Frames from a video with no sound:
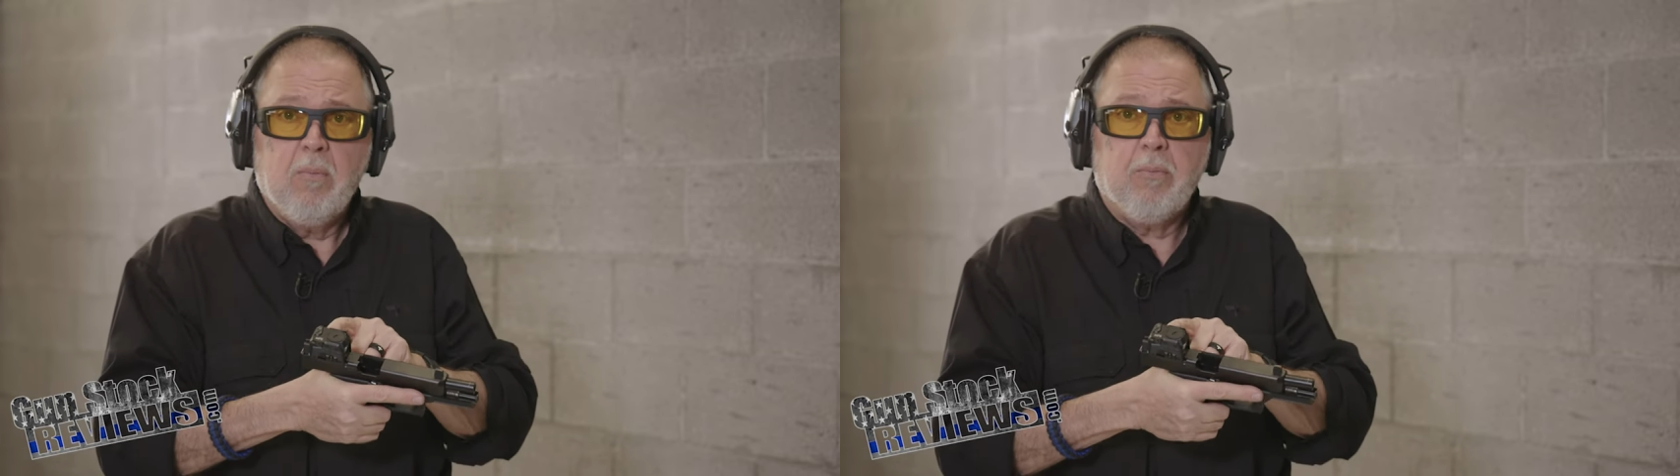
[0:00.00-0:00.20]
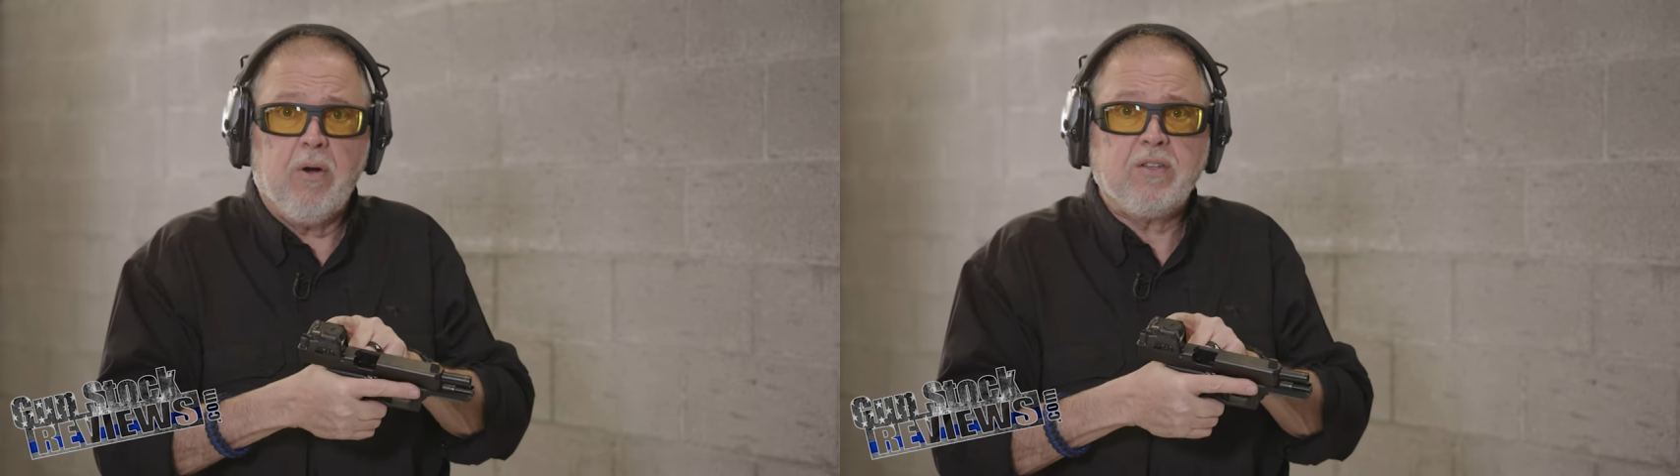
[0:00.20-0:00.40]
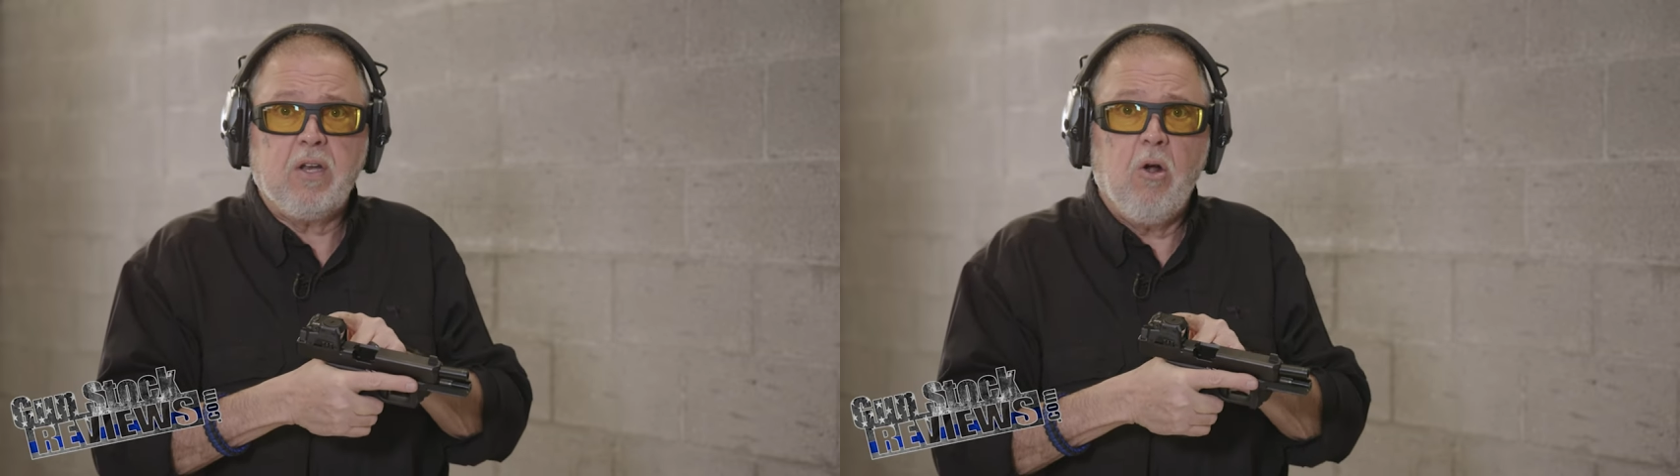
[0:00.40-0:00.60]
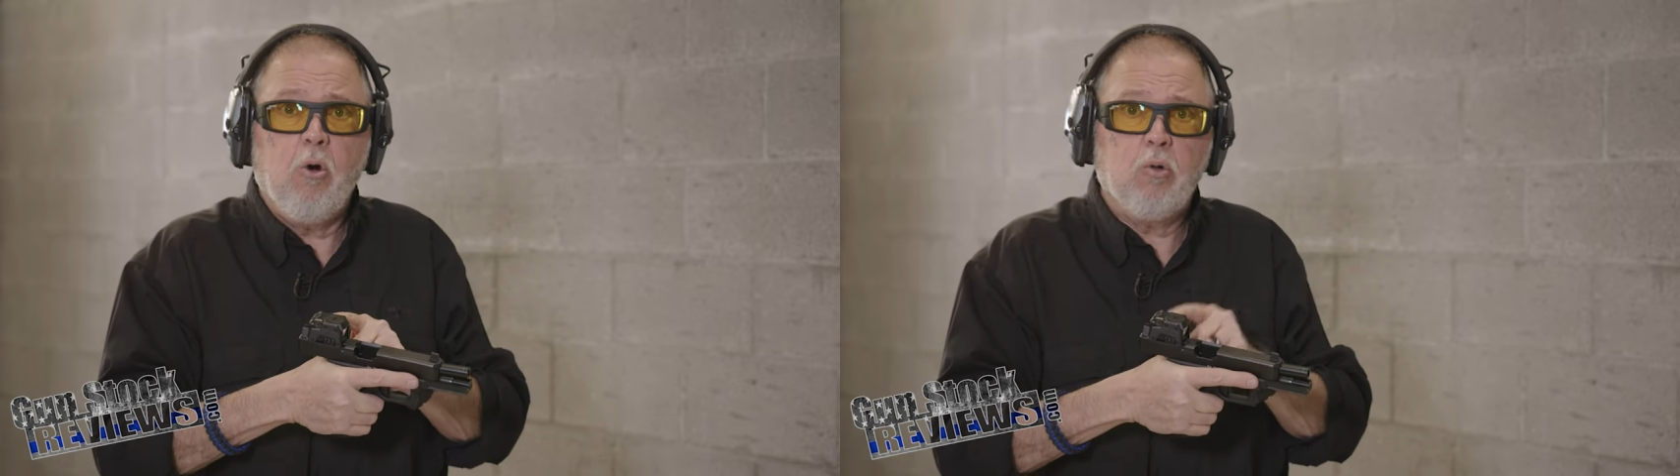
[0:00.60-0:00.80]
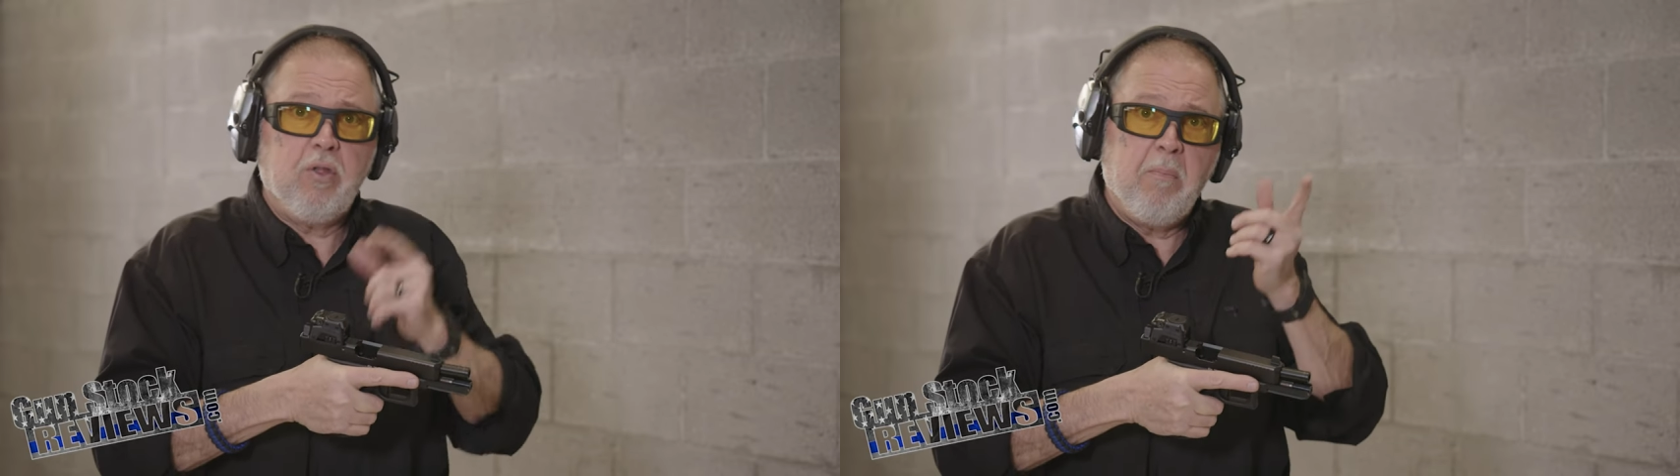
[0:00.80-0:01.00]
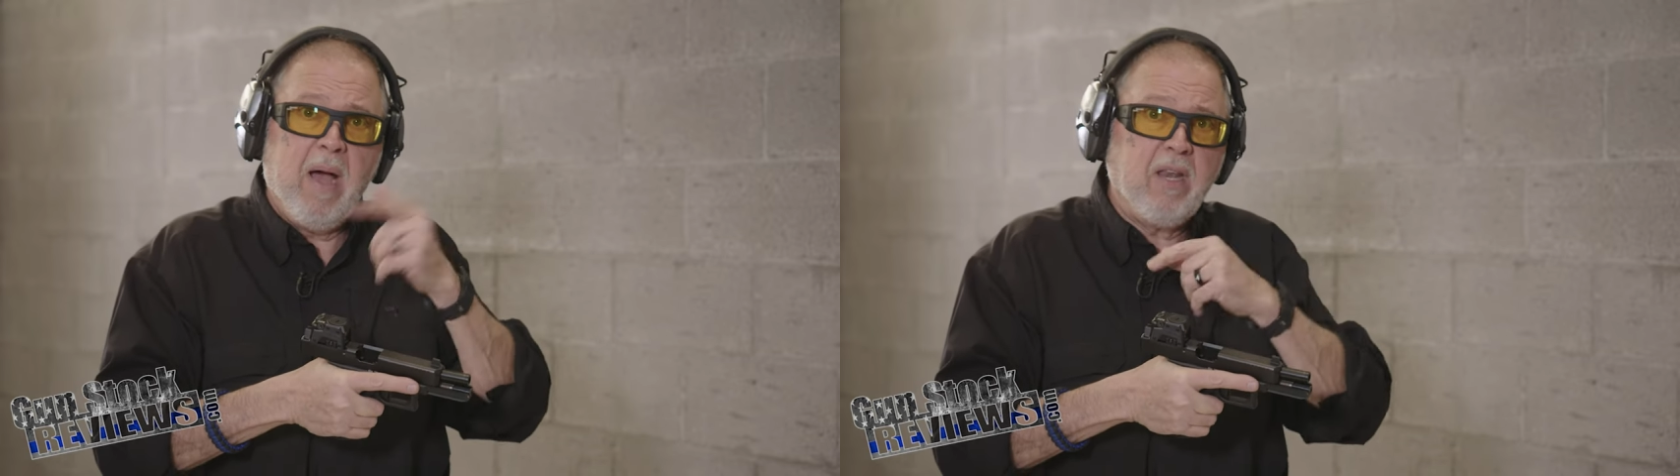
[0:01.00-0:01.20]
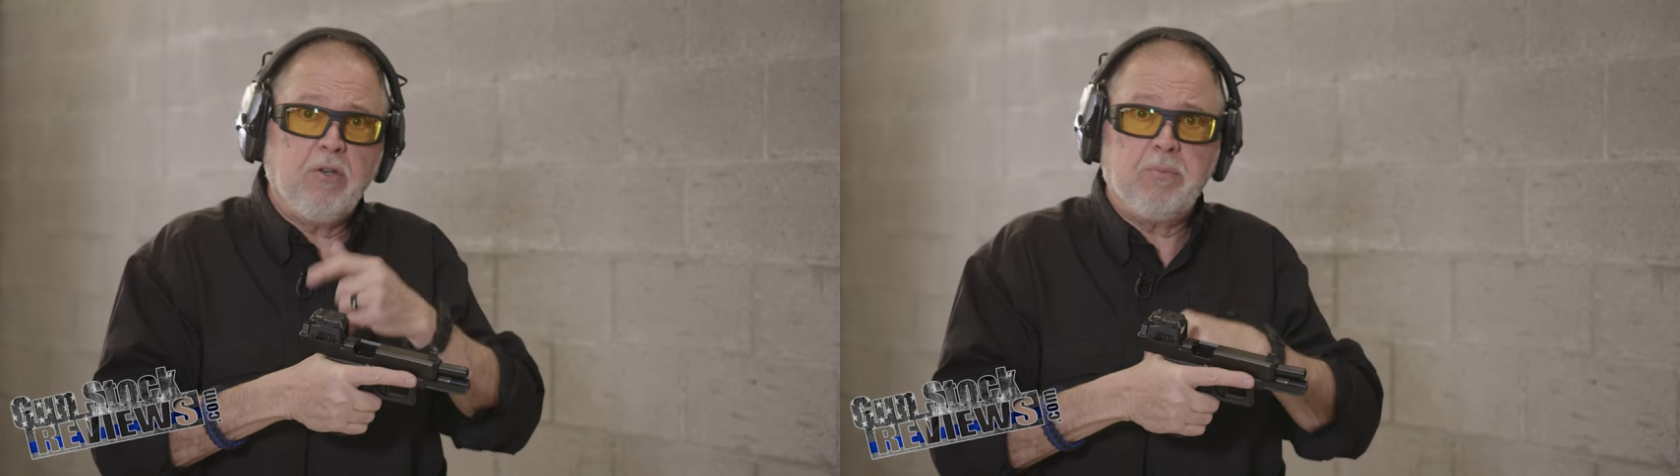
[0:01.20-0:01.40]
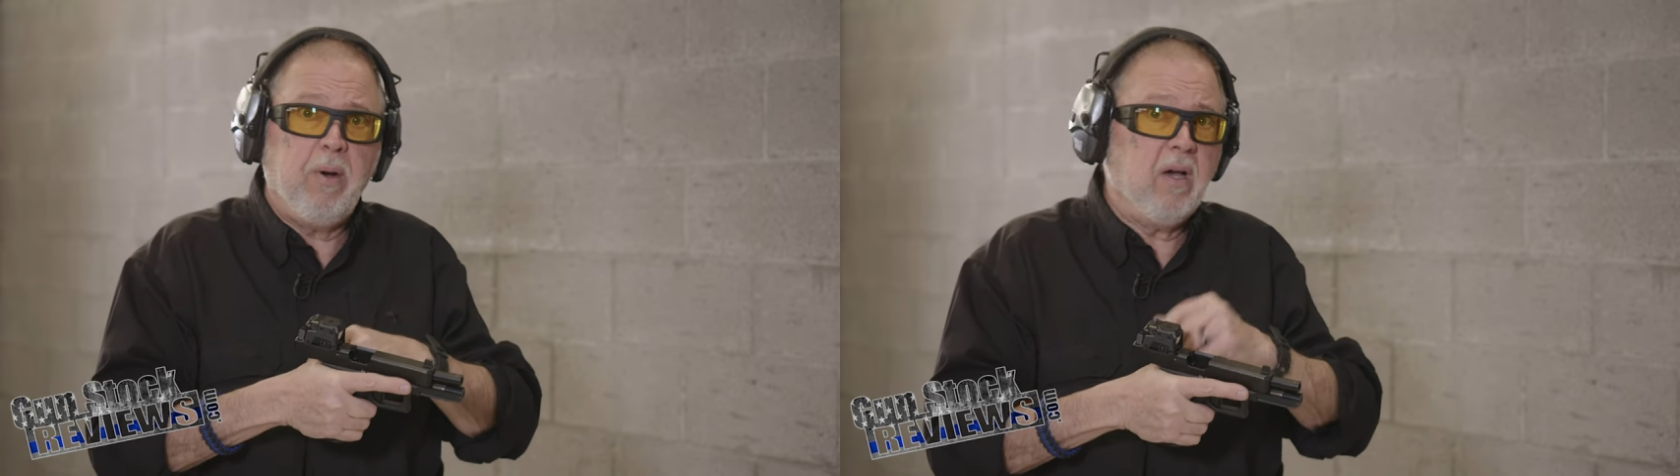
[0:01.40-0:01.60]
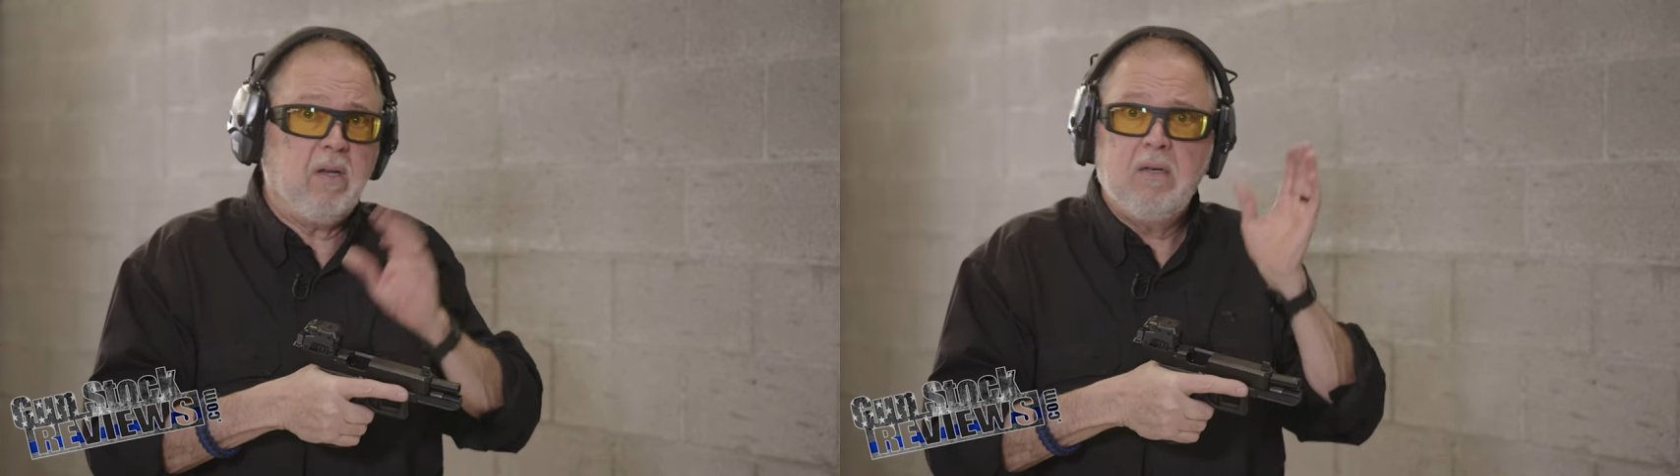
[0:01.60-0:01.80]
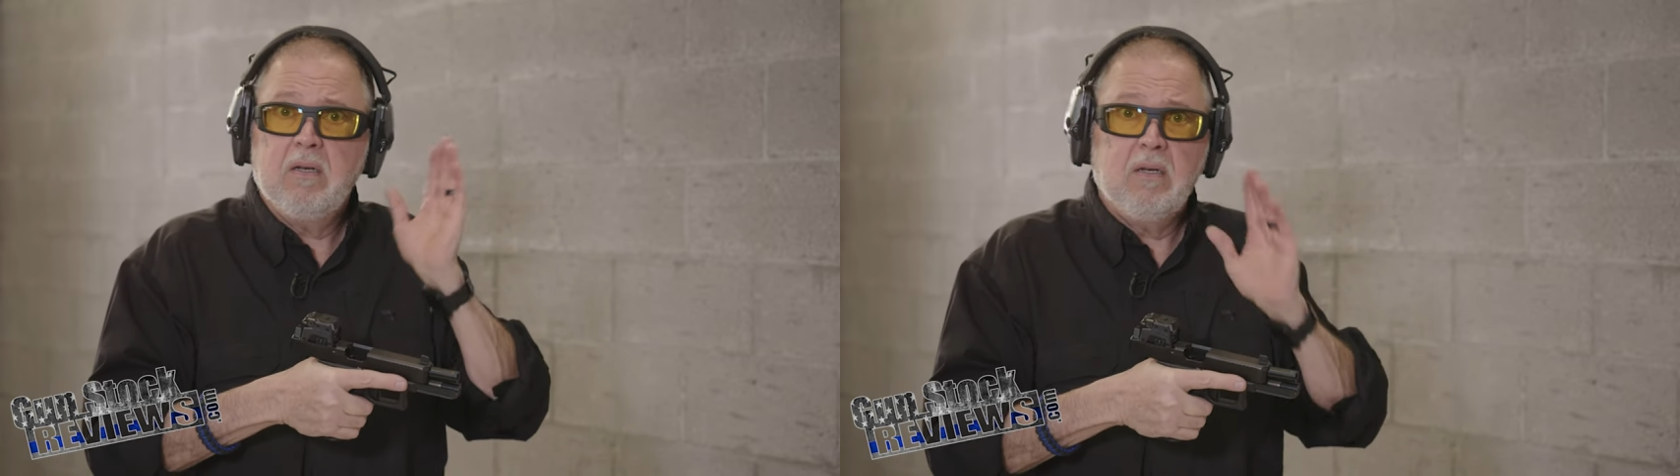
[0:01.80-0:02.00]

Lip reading: press and hold the minus button